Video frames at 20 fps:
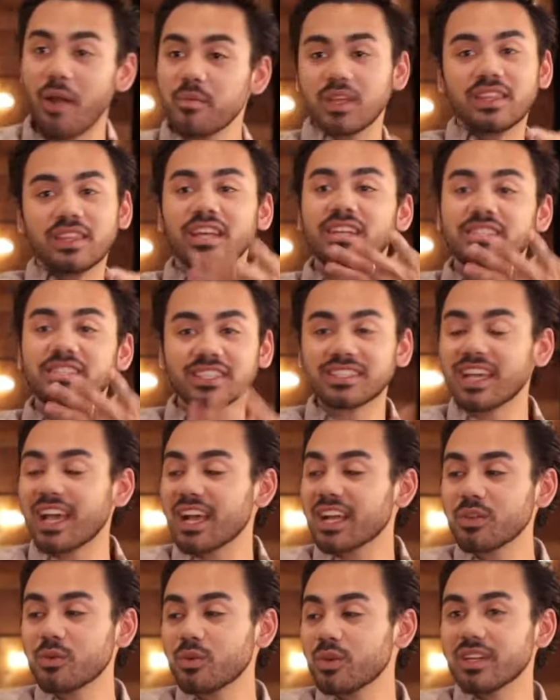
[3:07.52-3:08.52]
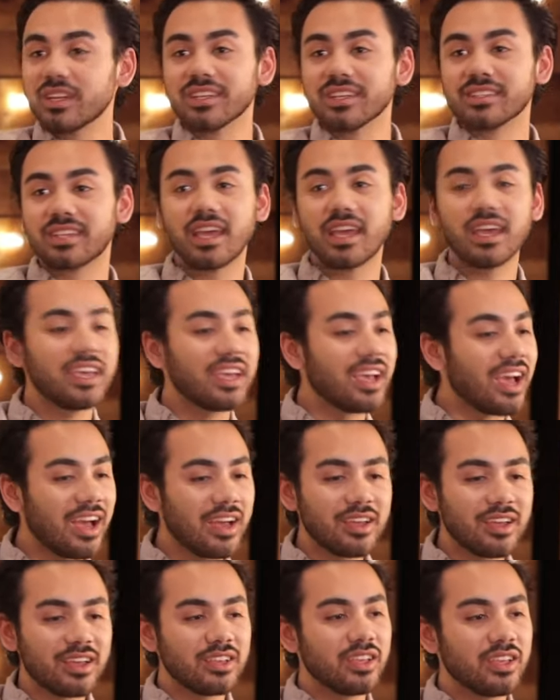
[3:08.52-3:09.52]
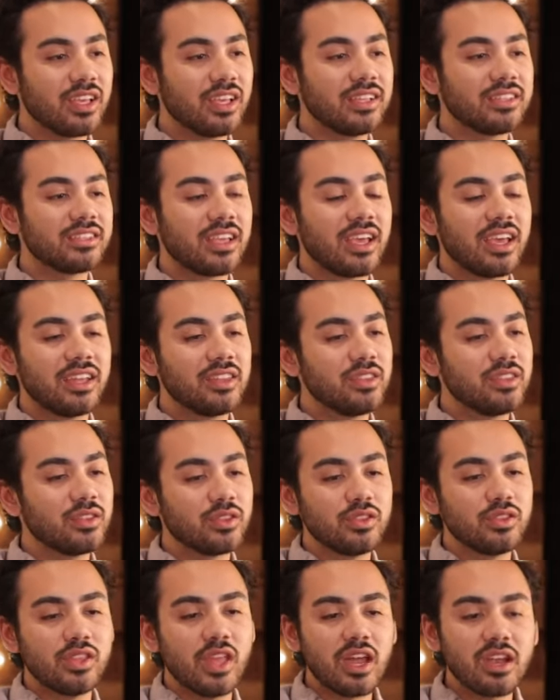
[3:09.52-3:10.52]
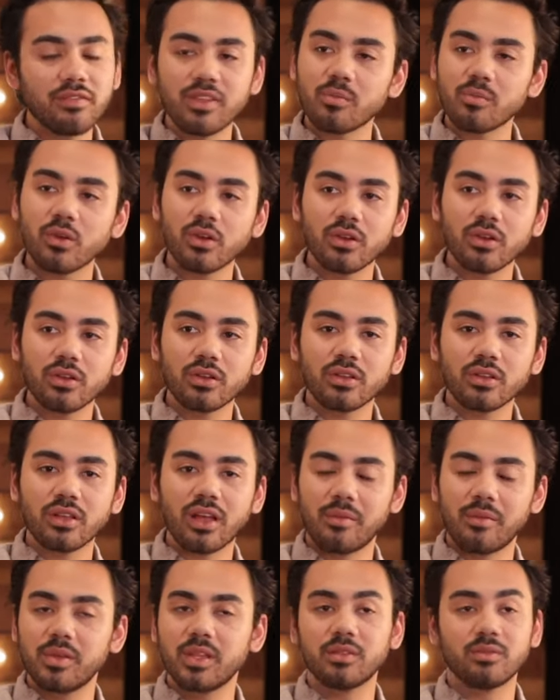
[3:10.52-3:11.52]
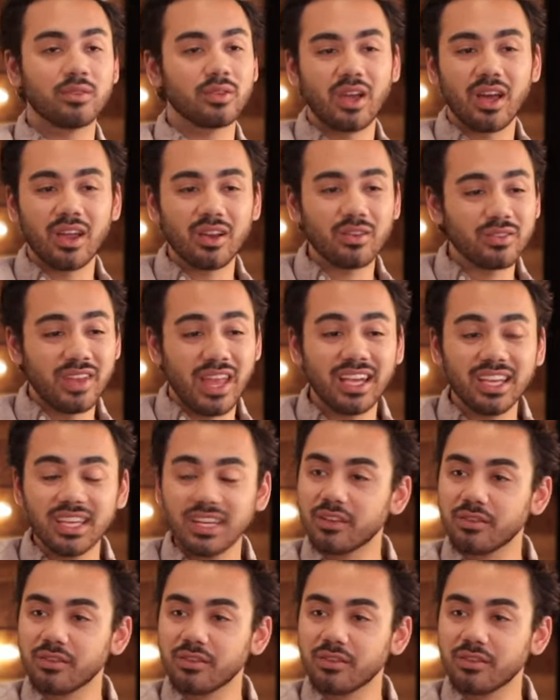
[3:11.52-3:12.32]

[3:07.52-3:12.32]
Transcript: that's exactly what it is. Hey, none of them are, I mean, they're not negative.